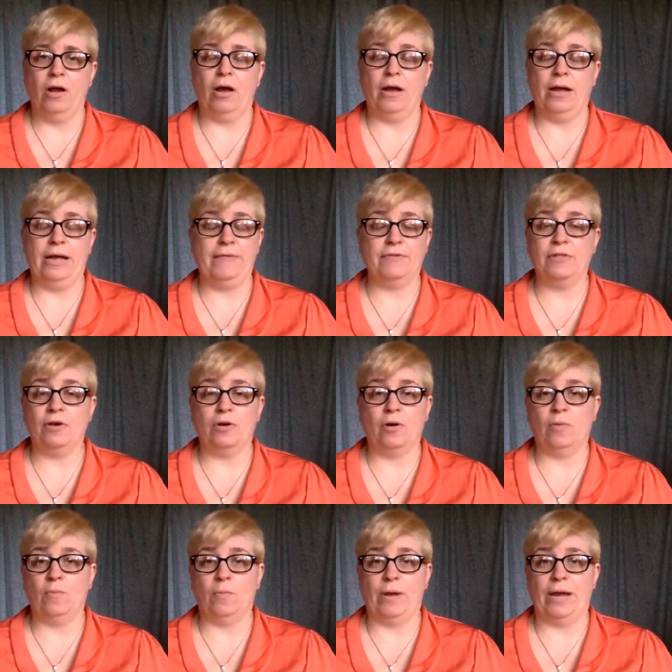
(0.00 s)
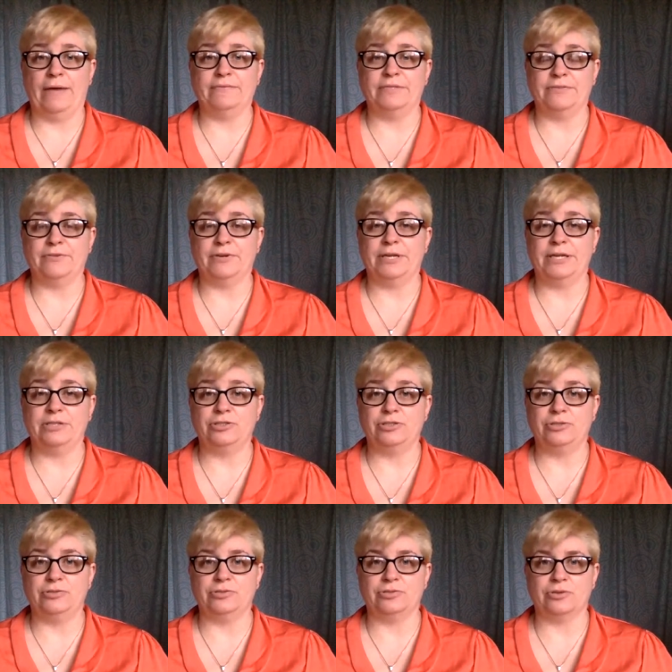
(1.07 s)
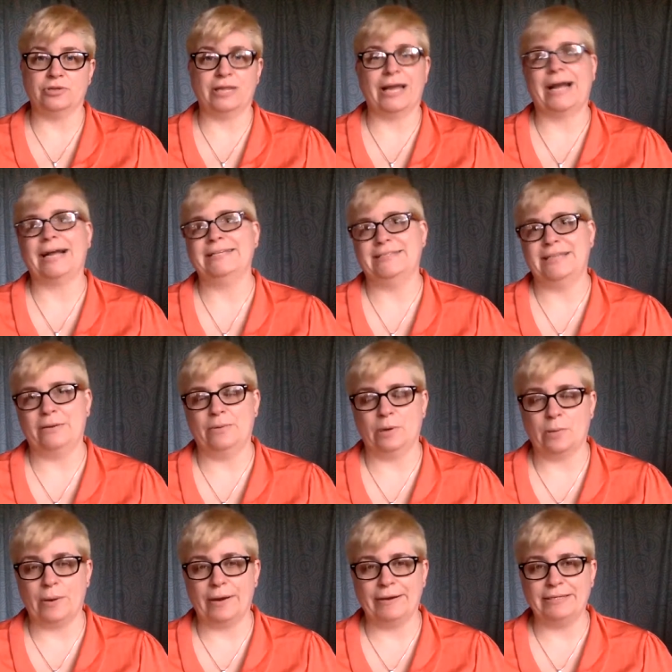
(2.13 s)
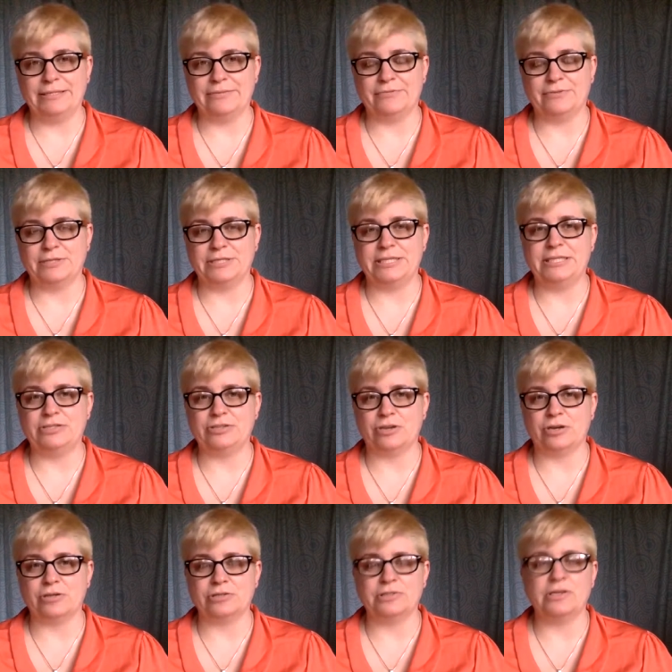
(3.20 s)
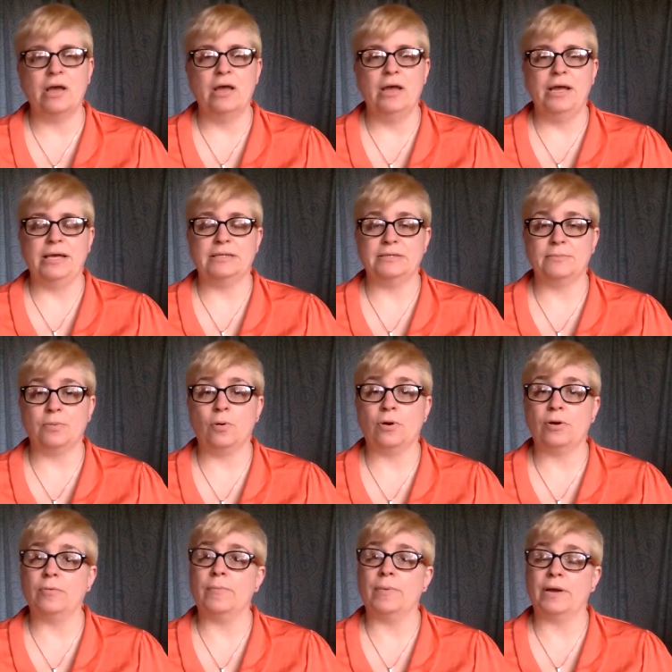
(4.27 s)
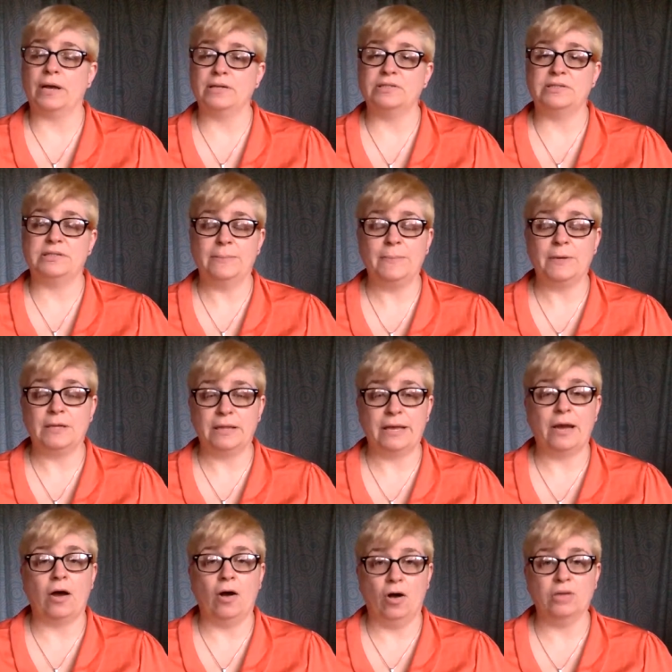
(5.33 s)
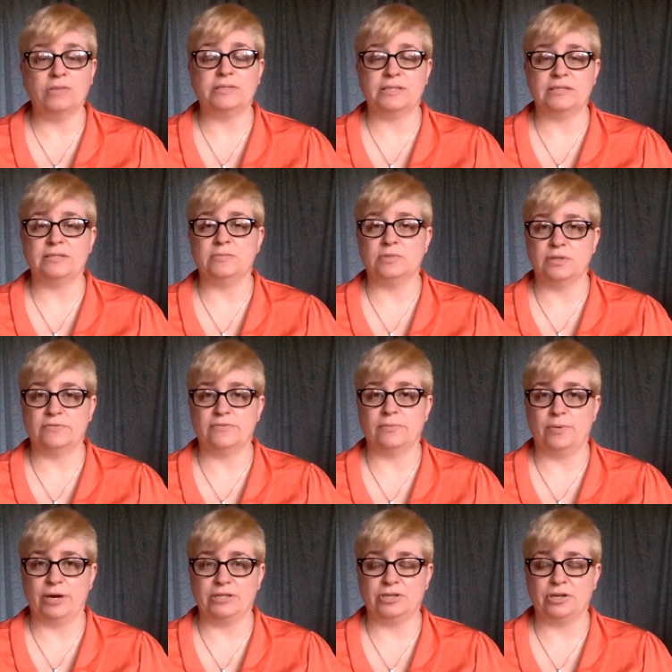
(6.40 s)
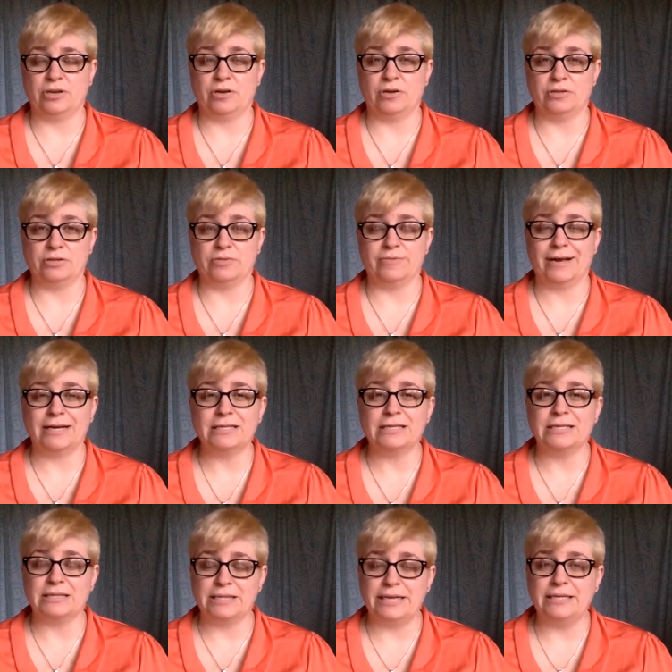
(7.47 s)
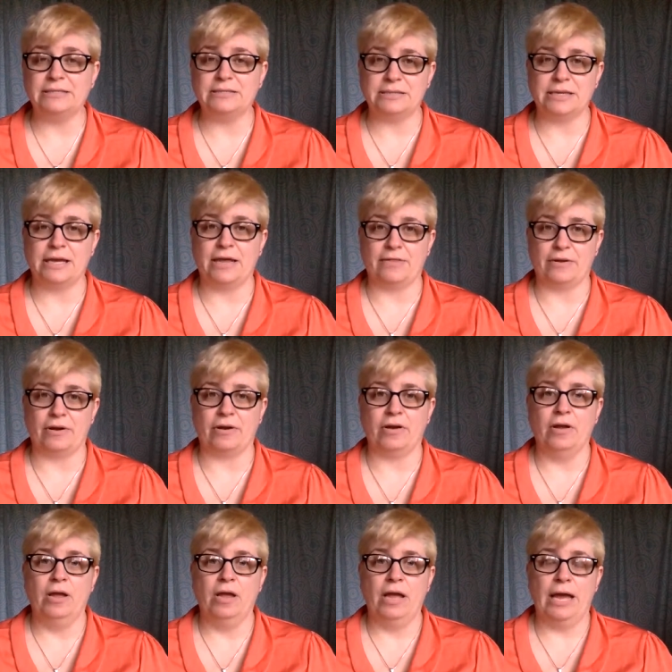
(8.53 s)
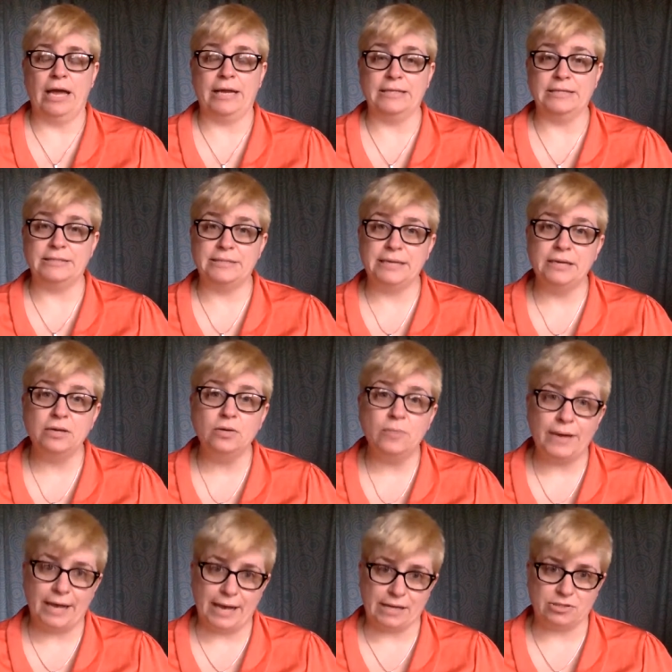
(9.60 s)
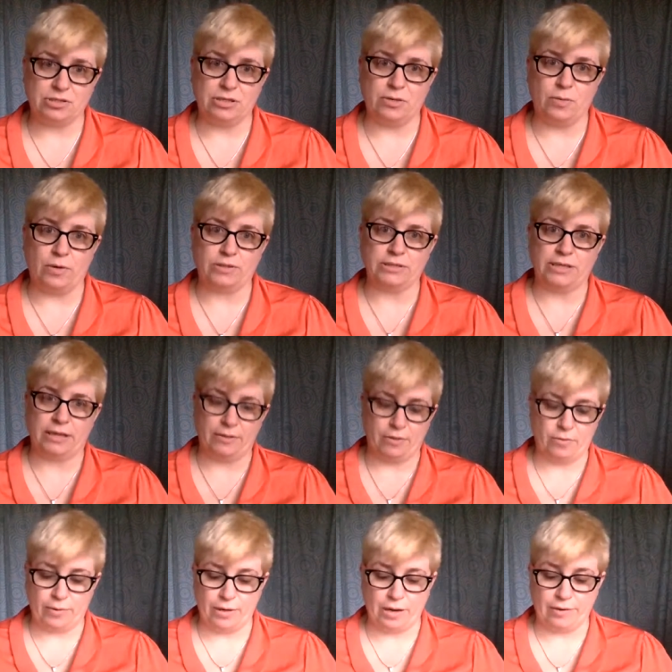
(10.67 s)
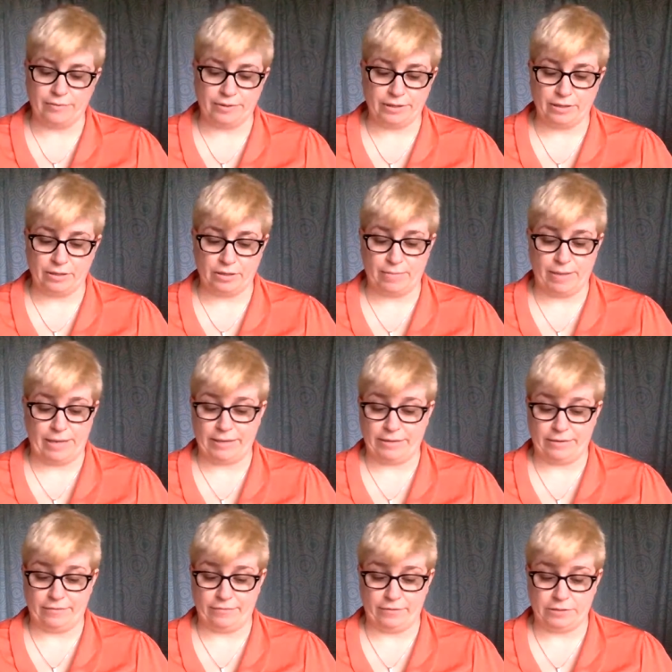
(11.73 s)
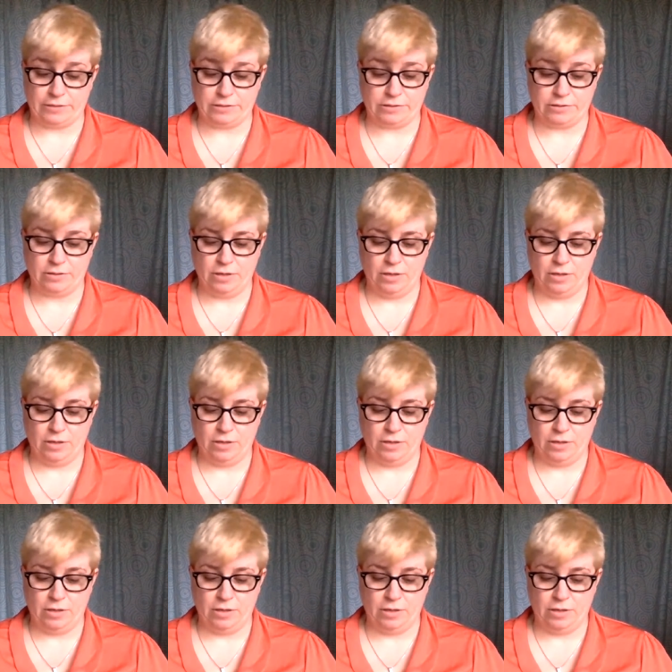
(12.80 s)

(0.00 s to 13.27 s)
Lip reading: even though we have different issues, or like I say, we're wearing different t-shirts, is important, because typically all systems of oppression are directly linked together. And until we actually work together, we're not really going to make a difference.